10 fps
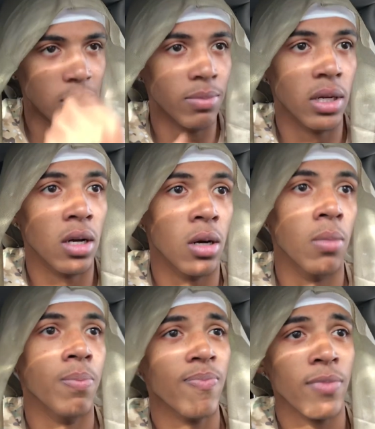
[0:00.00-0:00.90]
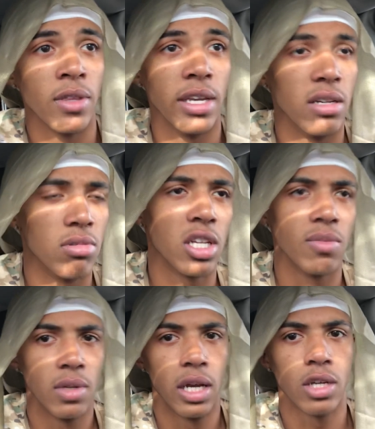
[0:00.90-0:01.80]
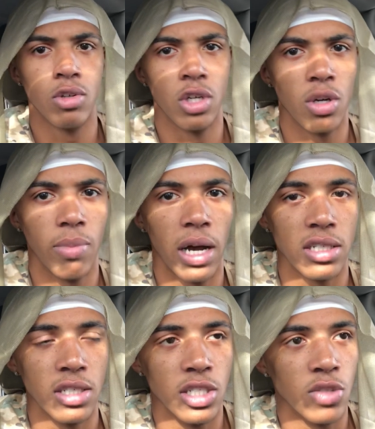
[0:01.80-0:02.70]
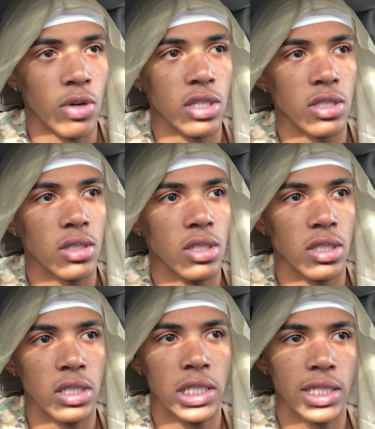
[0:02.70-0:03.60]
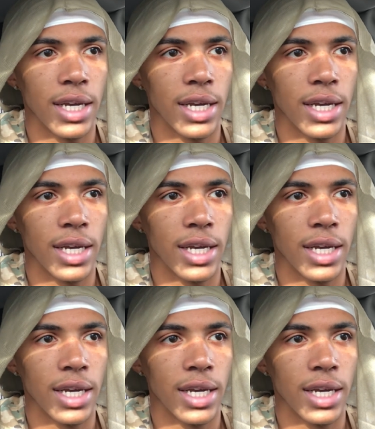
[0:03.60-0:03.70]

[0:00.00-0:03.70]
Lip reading: But they ended up telling me, like, your body needs rest, this and this.